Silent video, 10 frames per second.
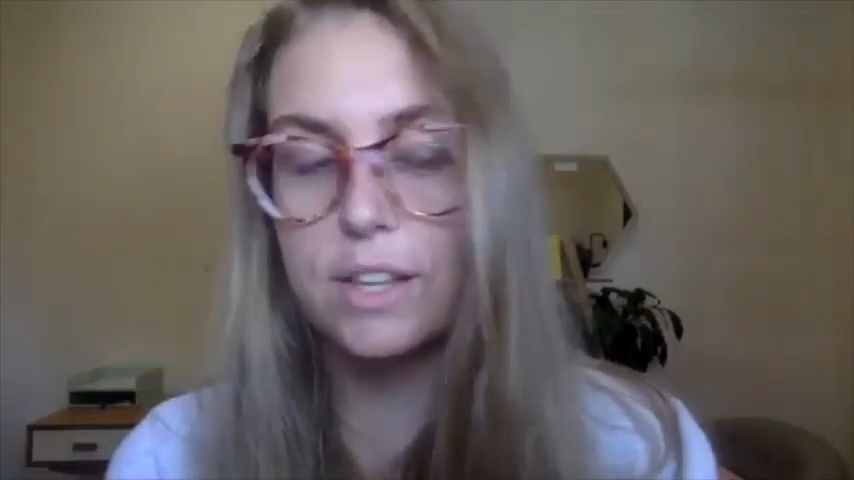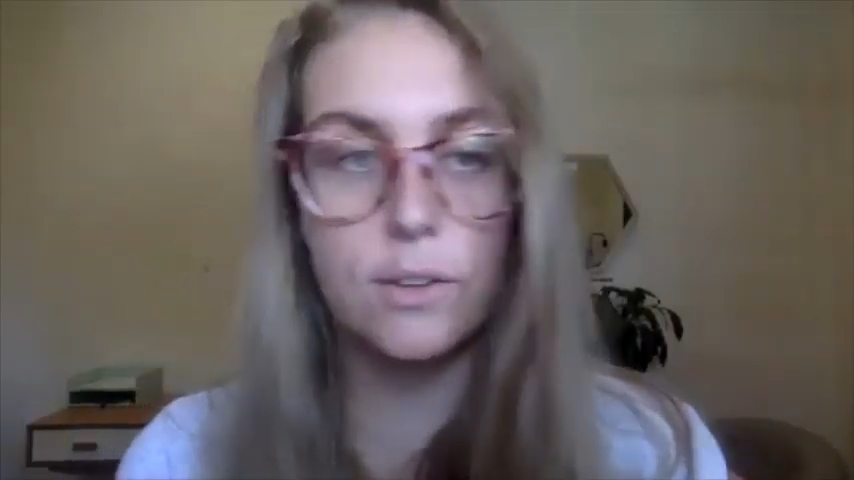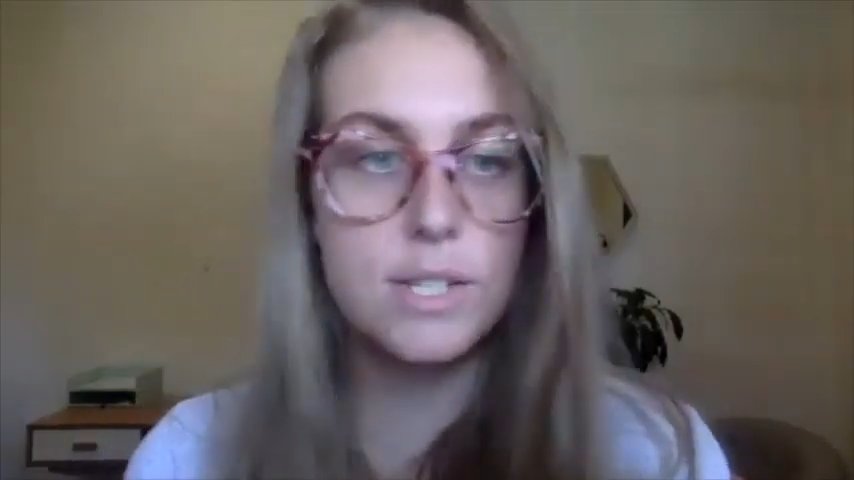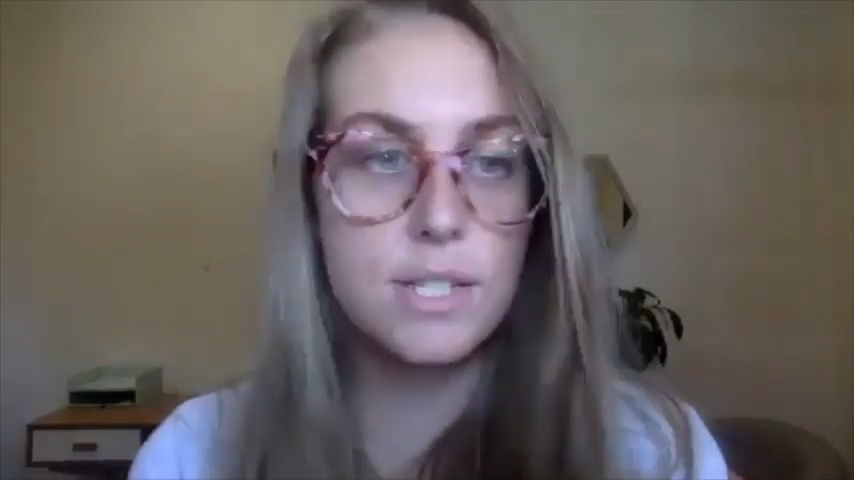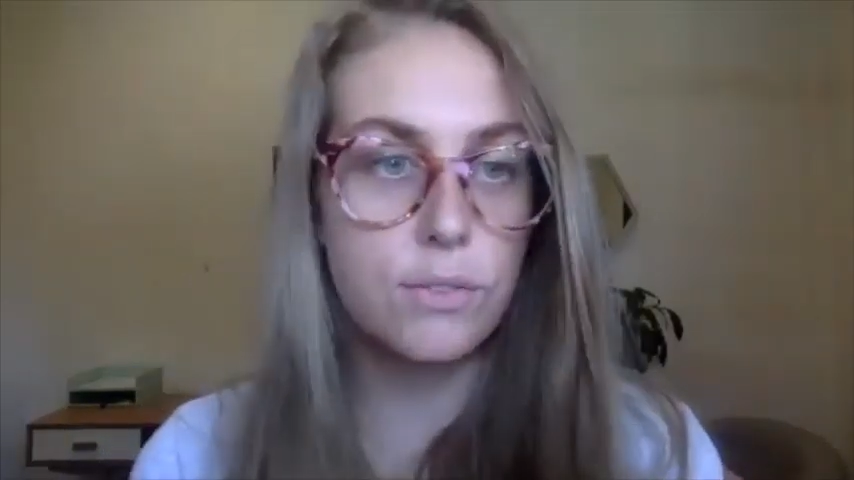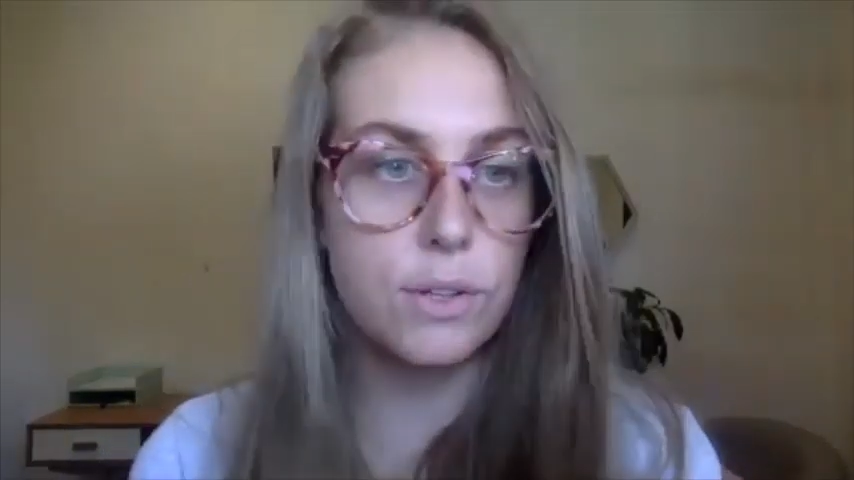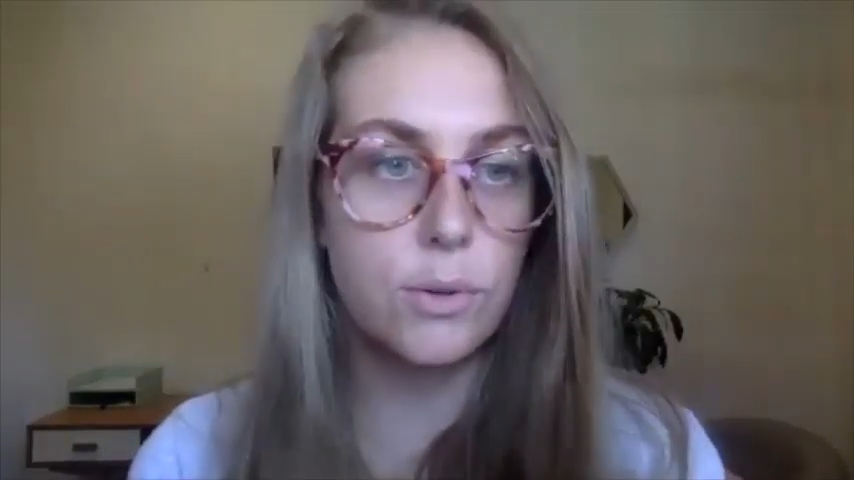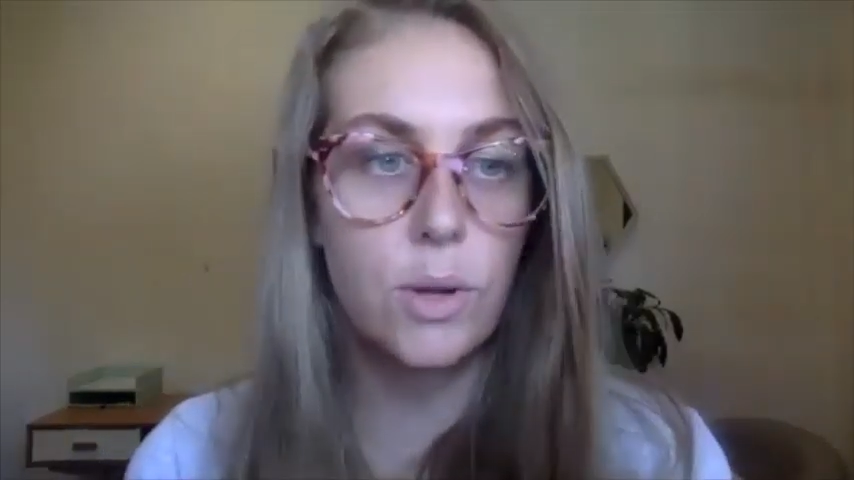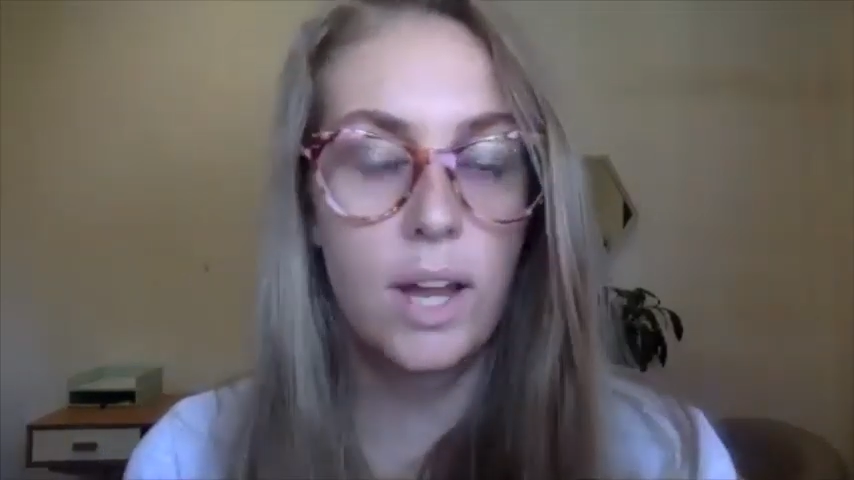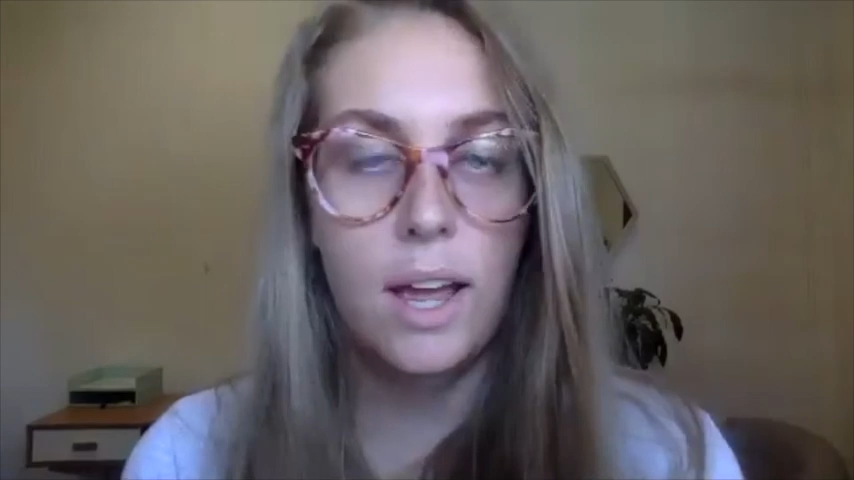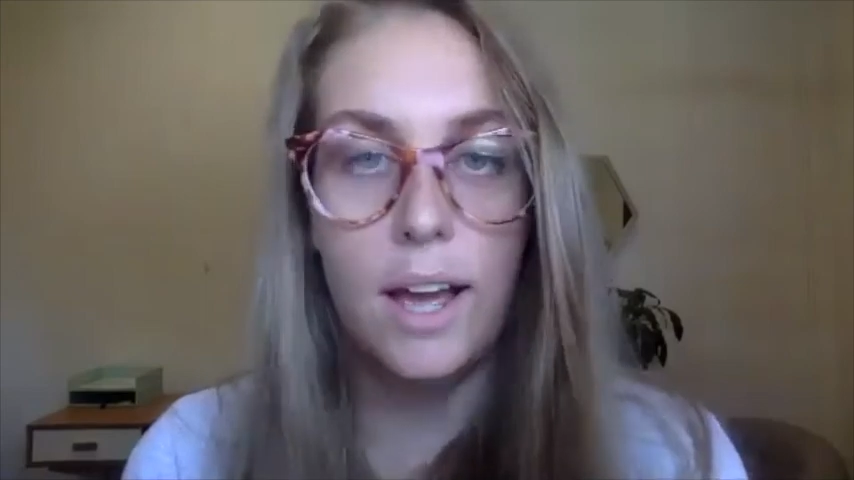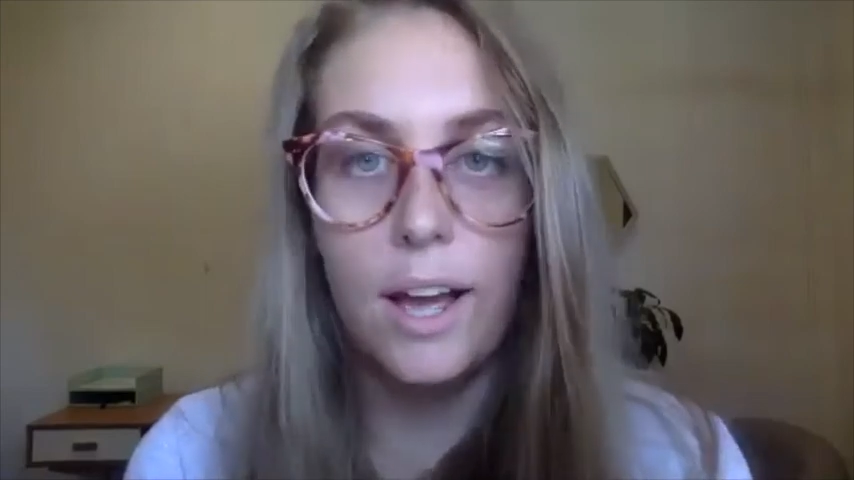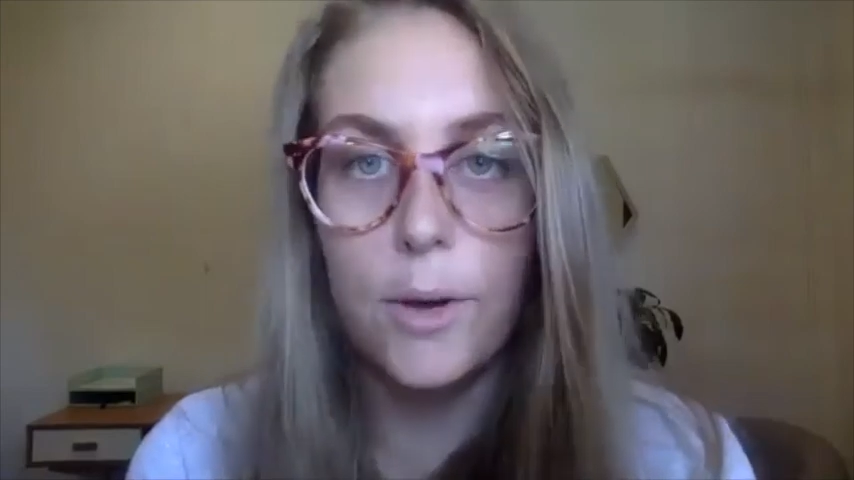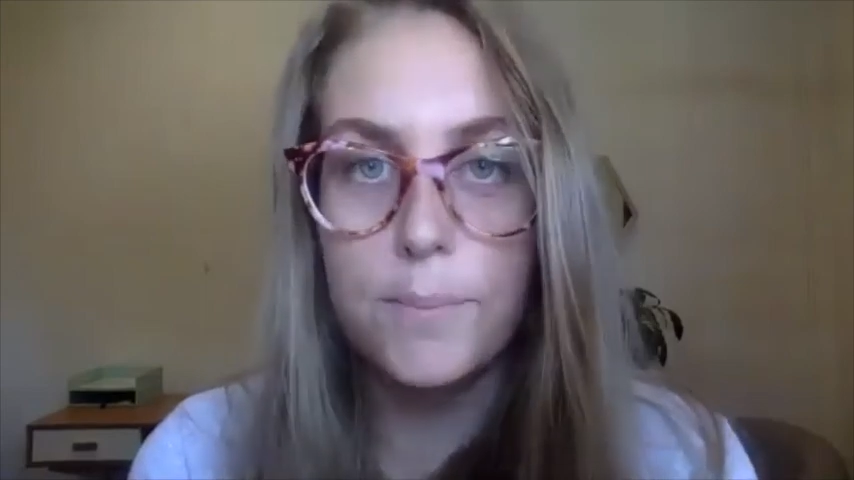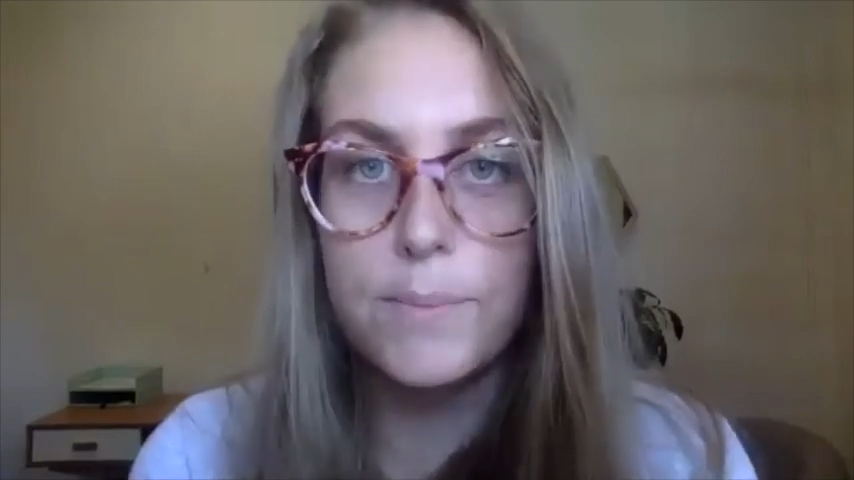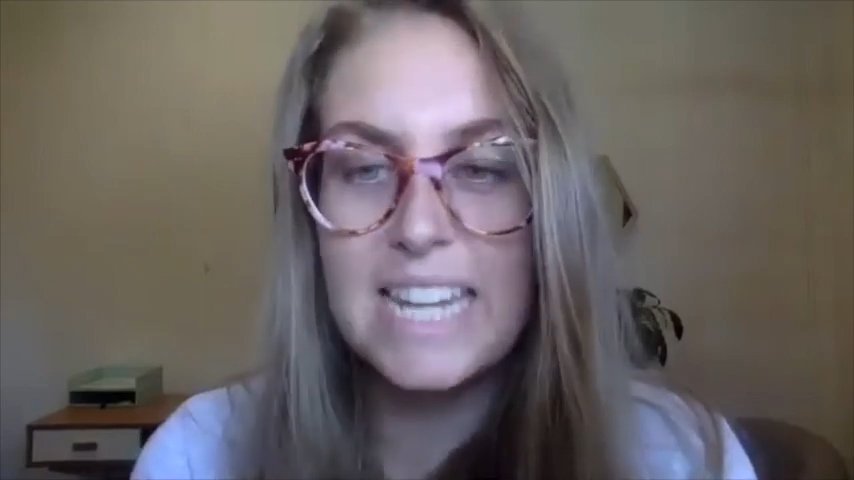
Lots of little um,